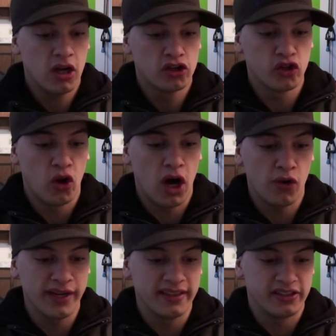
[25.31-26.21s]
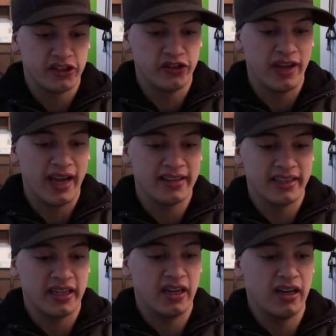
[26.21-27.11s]
So I'll read this to you guys
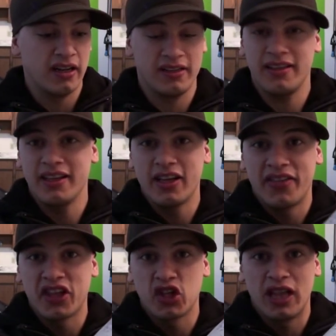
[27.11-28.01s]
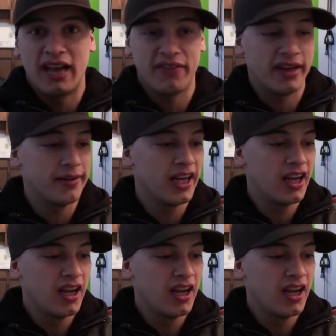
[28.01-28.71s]
and uh, I think you'll laugh at it.